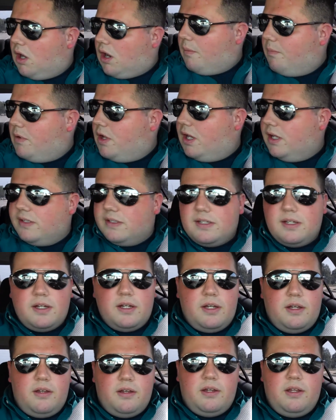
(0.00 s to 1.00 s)
I'm not
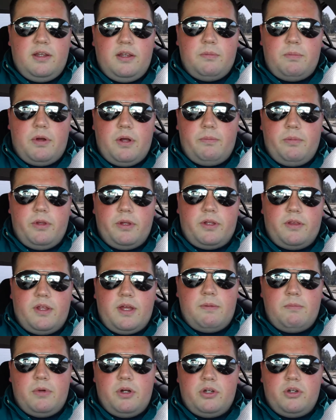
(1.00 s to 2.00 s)
in the public
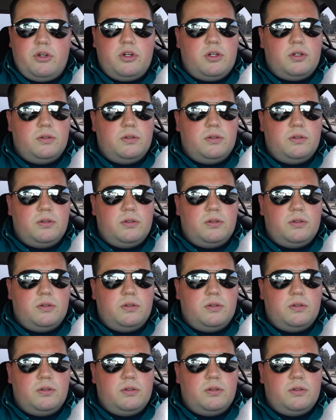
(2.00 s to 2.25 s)
that much.